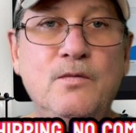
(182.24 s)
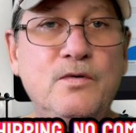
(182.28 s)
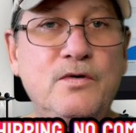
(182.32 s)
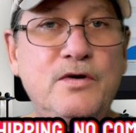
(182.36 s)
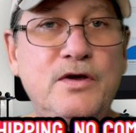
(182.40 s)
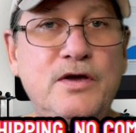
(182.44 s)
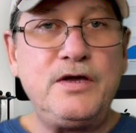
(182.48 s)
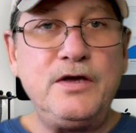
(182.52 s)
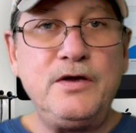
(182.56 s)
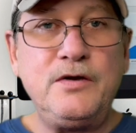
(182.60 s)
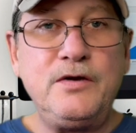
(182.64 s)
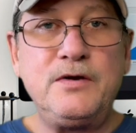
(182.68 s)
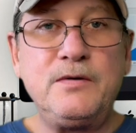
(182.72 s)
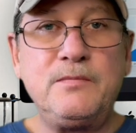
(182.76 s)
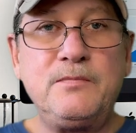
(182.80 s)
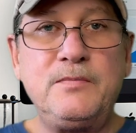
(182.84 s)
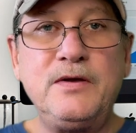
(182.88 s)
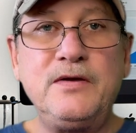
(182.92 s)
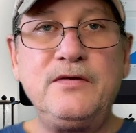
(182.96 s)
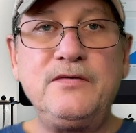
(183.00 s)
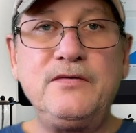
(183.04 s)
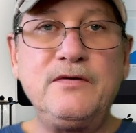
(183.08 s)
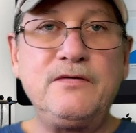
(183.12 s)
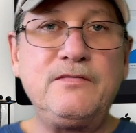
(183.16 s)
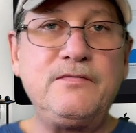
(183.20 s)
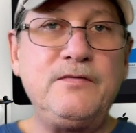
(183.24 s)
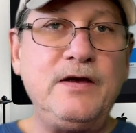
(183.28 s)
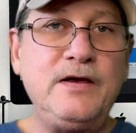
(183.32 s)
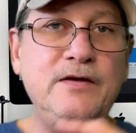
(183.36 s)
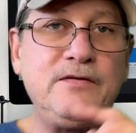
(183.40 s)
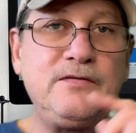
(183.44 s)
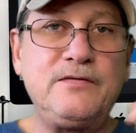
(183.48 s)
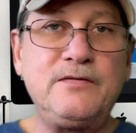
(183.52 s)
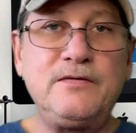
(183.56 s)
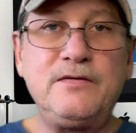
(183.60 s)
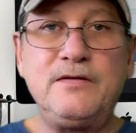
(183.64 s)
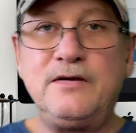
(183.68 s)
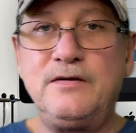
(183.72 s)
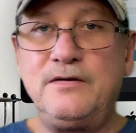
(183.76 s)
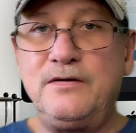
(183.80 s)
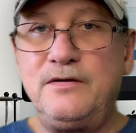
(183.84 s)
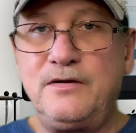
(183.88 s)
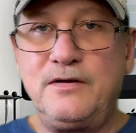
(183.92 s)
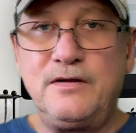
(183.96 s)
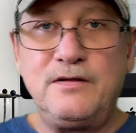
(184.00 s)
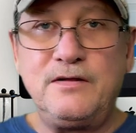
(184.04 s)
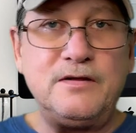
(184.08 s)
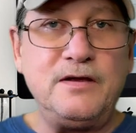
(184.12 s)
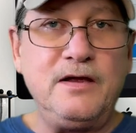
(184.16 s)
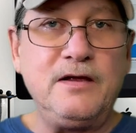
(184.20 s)
kill your business faster than you
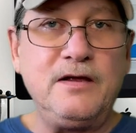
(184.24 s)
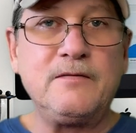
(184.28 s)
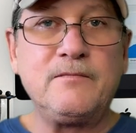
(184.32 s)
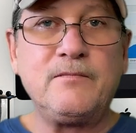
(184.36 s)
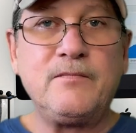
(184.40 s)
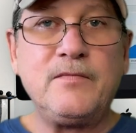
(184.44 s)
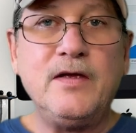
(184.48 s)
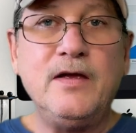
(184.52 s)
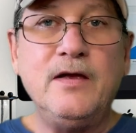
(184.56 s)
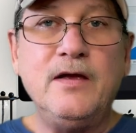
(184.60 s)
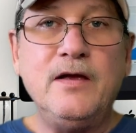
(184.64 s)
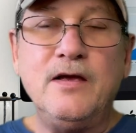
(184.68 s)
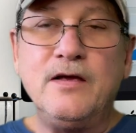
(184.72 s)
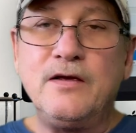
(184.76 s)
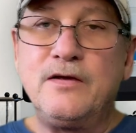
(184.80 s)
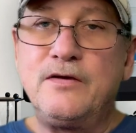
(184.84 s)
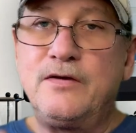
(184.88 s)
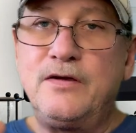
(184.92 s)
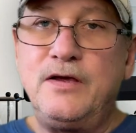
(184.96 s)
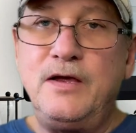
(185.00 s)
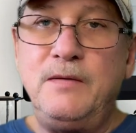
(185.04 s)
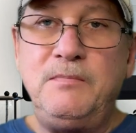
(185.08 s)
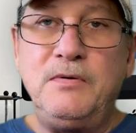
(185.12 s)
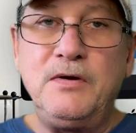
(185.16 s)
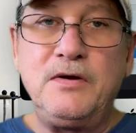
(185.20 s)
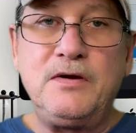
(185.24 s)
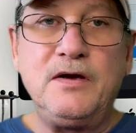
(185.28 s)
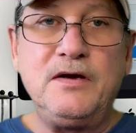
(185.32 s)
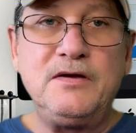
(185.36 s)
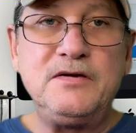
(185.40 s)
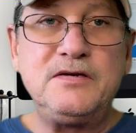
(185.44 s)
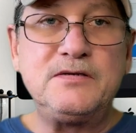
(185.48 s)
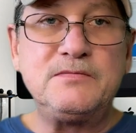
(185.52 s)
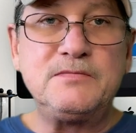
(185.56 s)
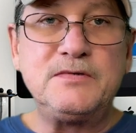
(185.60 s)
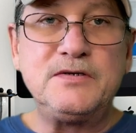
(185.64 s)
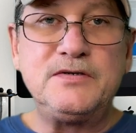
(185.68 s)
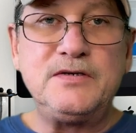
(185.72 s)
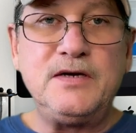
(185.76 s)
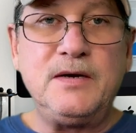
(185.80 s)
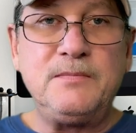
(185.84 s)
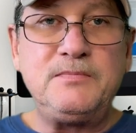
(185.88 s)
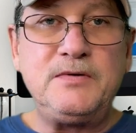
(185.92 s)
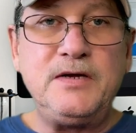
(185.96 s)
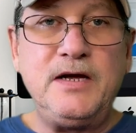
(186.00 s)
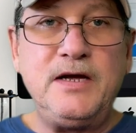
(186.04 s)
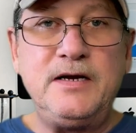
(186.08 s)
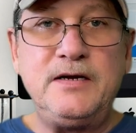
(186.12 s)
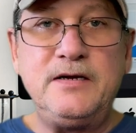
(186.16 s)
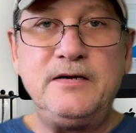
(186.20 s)
can think. Keep your customers
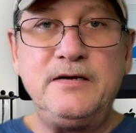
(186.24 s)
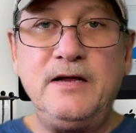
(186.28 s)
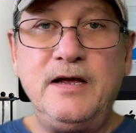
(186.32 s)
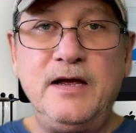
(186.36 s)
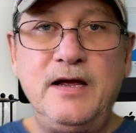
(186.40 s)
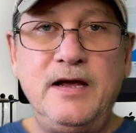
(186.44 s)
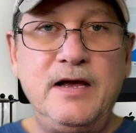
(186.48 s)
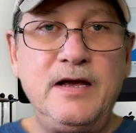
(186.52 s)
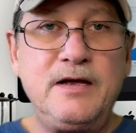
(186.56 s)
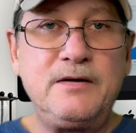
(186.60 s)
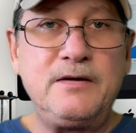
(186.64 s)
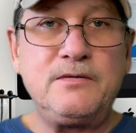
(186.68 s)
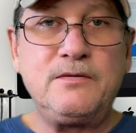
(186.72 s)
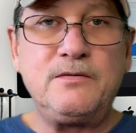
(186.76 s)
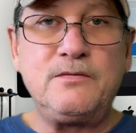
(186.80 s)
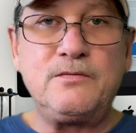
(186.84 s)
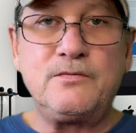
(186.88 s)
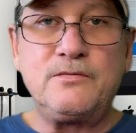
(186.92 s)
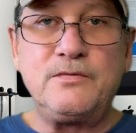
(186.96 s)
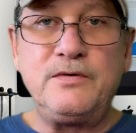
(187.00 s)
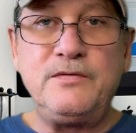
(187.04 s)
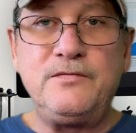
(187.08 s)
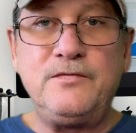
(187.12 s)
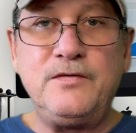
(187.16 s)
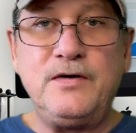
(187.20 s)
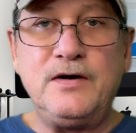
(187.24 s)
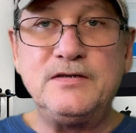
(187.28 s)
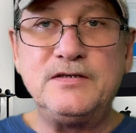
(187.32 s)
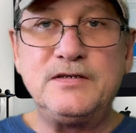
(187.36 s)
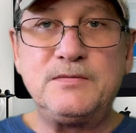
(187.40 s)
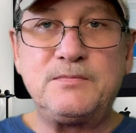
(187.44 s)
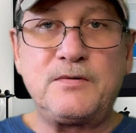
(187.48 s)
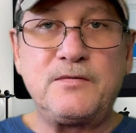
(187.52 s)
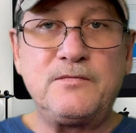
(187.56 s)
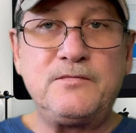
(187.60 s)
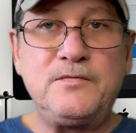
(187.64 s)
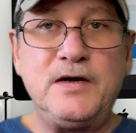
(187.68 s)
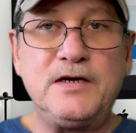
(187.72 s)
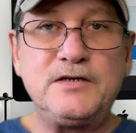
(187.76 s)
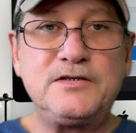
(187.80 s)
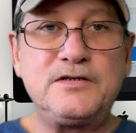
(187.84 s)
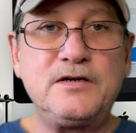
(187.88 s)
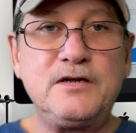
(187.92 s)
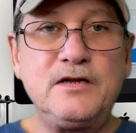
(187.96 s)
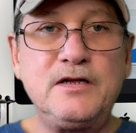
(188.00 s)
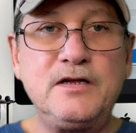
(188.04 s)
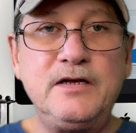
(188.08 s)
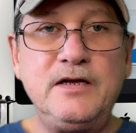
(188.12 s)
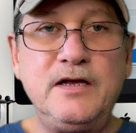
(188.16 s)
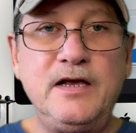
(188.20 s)
updated, handle refunds
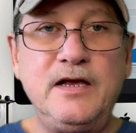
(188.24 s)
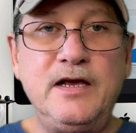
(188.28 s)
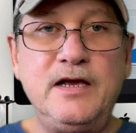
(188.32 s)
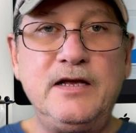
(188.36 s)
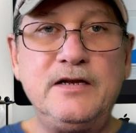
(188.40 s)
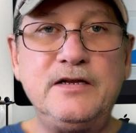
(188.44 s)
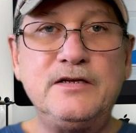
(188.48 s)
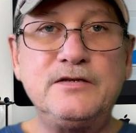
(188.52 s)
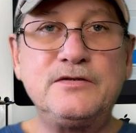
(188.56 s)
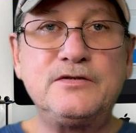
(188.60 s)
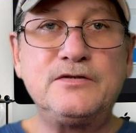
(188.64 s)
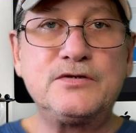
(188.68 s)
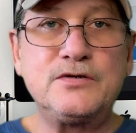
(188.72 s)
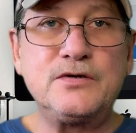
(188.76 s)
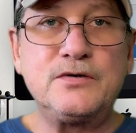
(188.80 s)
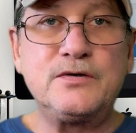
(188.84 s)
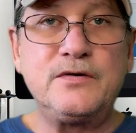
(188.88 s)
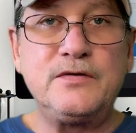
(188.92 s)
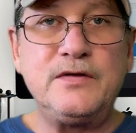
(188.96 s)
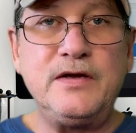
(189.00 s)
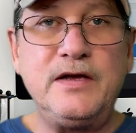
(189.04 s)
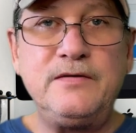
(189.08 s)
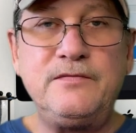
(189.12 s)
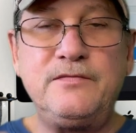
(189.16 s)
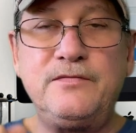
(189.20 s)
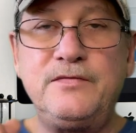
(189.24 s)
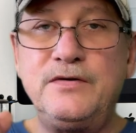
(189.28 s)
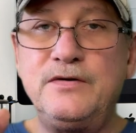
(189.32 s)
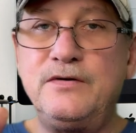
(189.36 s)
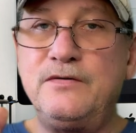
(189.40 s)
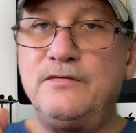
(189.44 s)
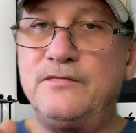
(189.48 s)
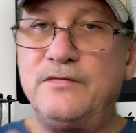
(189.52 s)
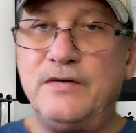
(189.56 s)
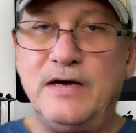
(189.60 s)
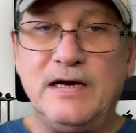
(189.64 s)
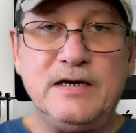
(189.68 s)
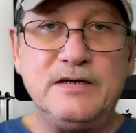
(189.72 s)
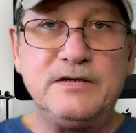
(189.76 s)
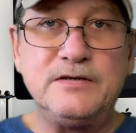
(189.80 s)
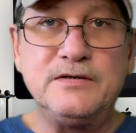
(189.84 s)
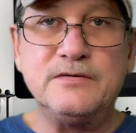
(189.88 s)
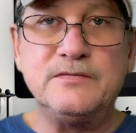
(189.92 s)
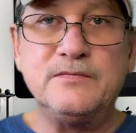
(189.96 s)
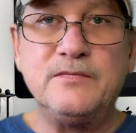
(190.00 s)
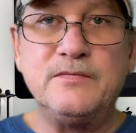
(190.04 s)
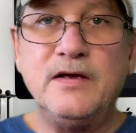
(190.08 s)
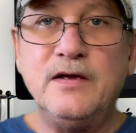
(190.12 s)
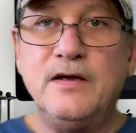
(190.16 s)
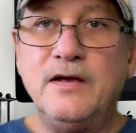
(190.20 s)
professionally, and ensure they feel
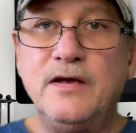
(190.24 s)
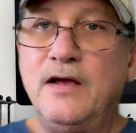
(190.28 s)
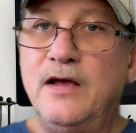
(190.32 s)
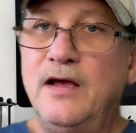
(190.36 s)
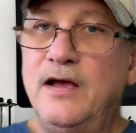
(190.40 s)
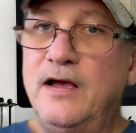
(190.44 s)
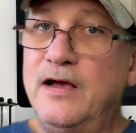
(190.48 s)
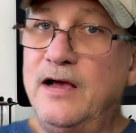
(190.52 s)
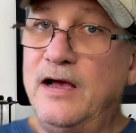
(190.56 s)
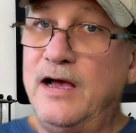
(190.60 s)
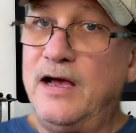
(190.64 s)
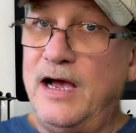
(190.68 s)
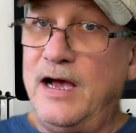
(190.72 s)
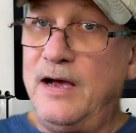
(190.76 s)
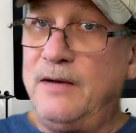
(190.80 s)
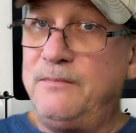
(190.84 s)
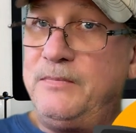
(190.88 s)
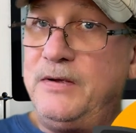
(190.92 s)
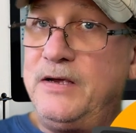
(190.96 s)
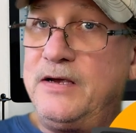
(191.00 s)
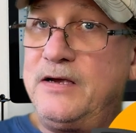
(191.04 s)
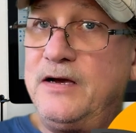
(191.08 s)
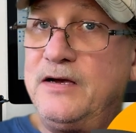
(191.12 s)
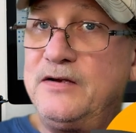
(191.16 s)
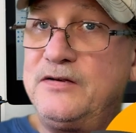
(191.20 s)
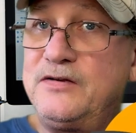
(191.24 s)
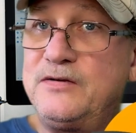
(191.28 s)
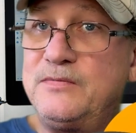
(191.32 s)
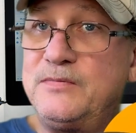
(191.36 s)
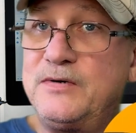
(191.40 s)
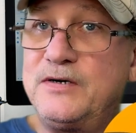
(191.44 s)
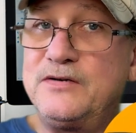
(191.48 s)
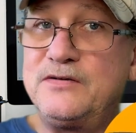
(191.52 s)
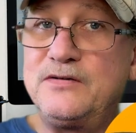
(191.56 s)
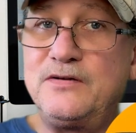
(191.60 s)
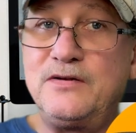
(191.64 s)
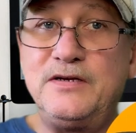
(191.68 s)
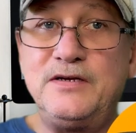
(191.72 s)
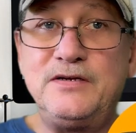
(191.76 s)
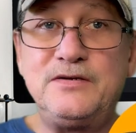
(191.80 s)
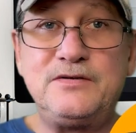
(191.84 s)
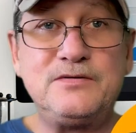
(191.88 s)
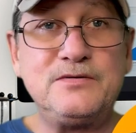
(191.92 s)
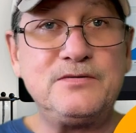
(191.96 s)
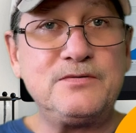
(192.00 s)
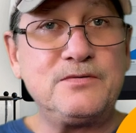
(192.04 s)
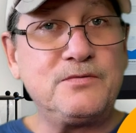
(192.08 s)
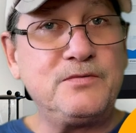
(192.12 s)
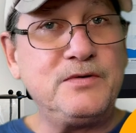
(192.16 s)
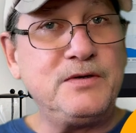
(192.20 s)
valued. Happy customers lead
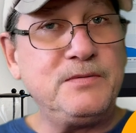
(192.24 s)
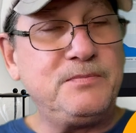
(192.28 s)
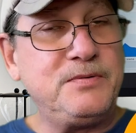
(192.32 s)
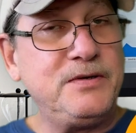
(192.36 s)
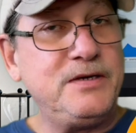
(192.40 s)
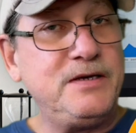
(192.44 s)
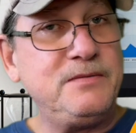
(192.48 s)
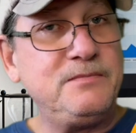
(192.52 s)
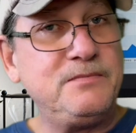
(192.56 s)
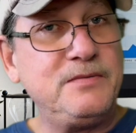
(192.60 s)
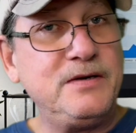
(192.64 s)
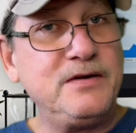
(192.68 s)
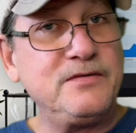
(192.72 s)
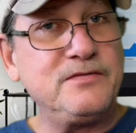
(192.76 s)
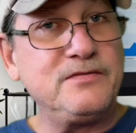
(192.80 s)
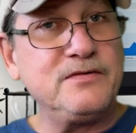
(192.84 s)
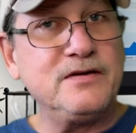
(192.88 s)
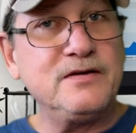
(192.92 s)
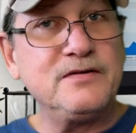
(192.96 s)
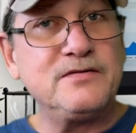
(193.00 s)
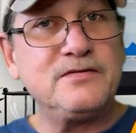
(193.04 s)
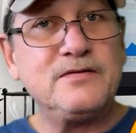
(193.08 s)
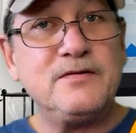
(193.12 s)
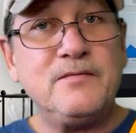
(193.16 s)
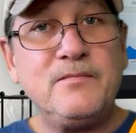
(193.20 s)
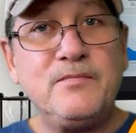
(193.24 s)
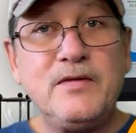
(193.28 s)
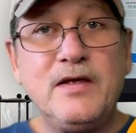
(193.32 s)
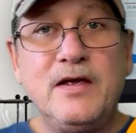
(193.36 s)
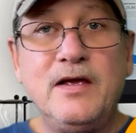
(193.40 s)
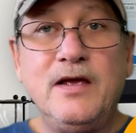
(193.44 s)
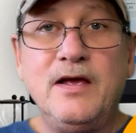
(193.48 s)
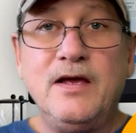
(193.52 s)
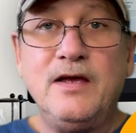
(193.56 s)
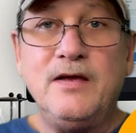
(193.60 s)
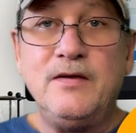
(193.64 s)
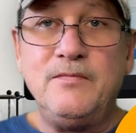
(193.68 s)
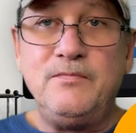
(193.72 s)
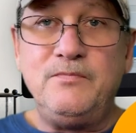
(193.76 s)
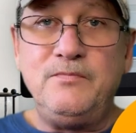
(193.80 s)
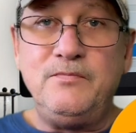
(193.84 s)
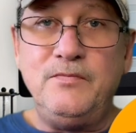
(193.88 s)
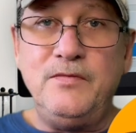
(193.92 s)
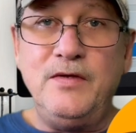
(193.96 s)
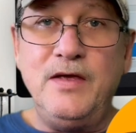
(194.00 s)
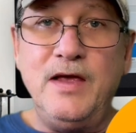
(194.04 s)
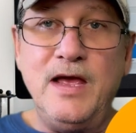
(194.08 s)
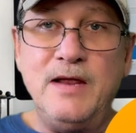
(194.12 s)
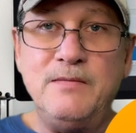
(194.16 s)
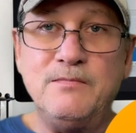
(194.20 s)
to repeat business
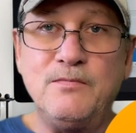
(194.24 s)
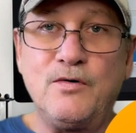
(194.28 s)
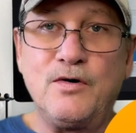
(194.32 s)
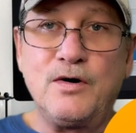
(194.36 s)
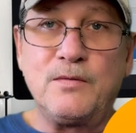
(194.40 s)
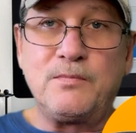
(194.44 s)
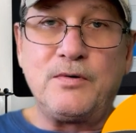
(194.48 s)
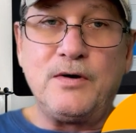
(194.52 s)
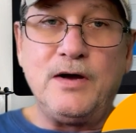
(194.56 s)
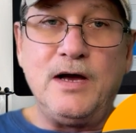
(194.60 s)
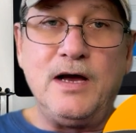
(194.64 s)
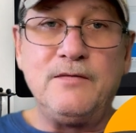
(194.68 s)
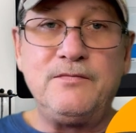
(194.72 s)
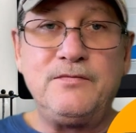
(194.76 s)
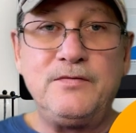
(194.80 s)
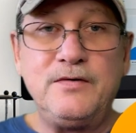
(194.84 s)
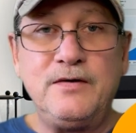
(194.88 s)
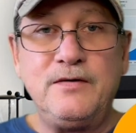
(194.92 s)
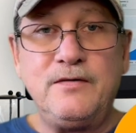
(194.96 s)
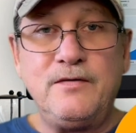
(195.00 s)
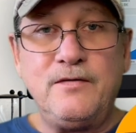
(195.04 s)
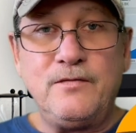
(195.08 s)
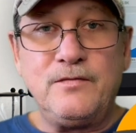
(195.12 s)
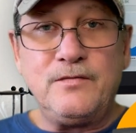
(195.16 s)
and more profit